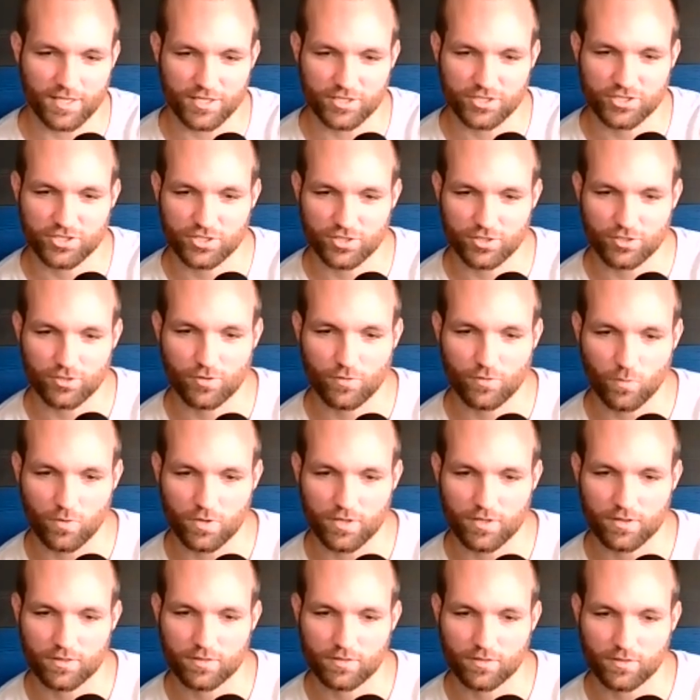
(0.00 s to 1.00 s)
issue
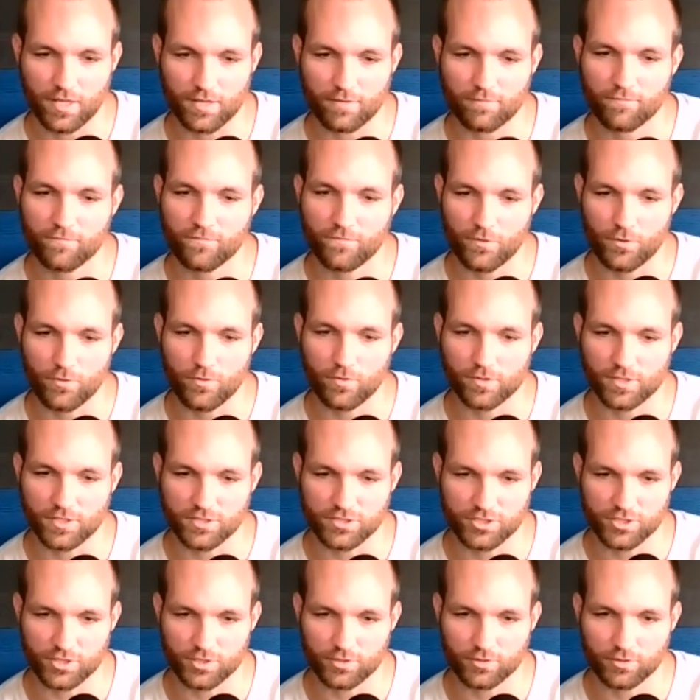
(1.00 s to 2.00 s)
with like food in
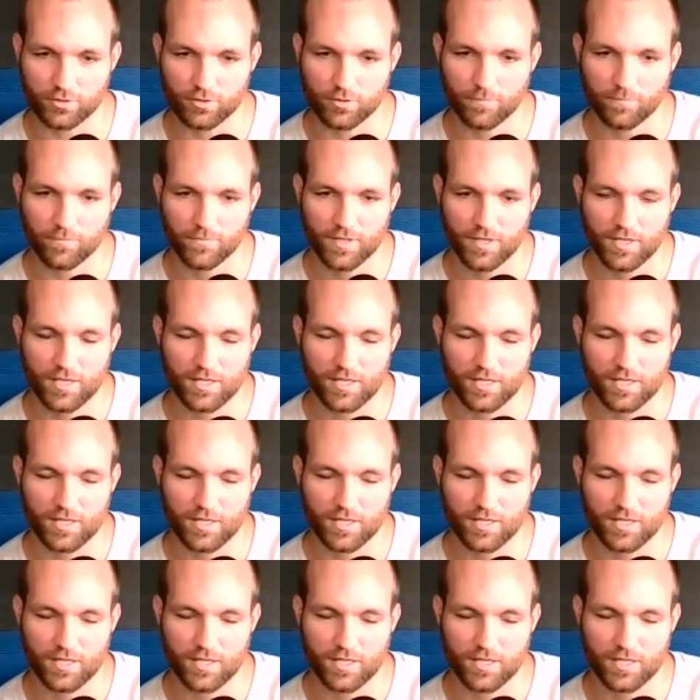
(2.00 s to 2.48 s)
general.